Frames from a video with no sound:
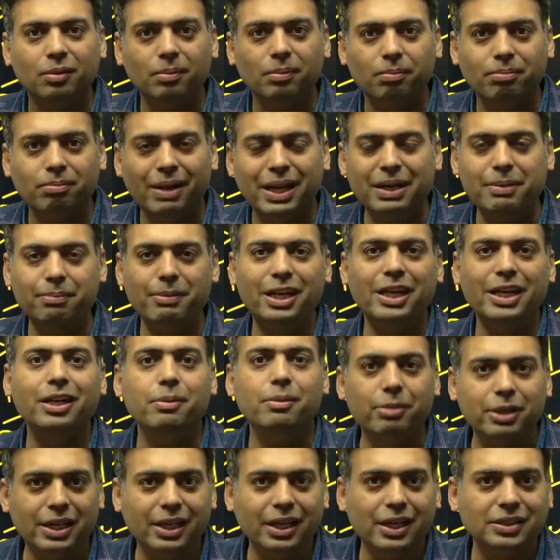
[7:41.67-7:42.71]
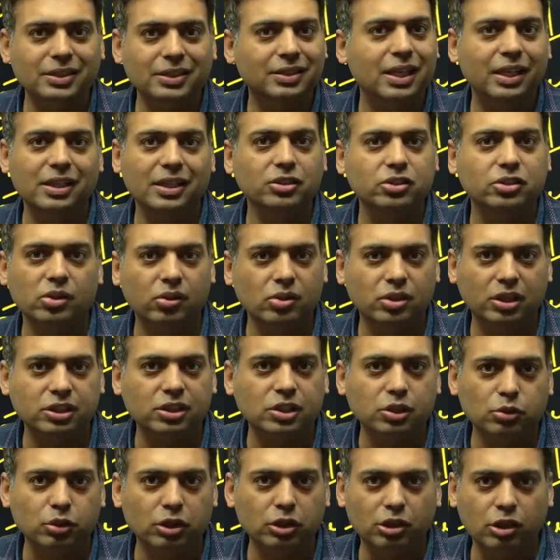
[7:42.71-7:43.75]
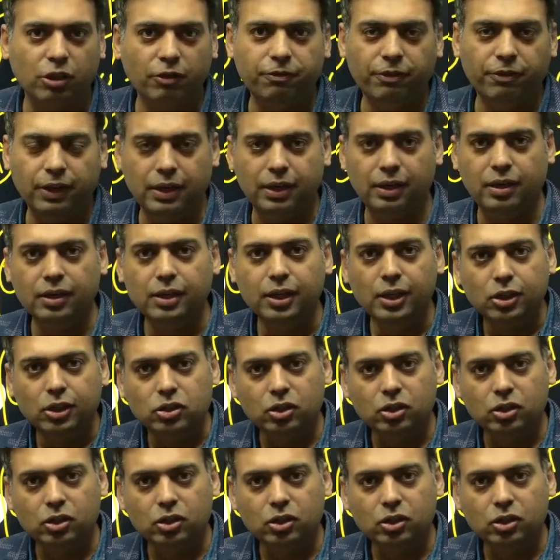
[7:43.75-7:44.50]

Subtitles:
many immigrants. That is not the situation of Finland.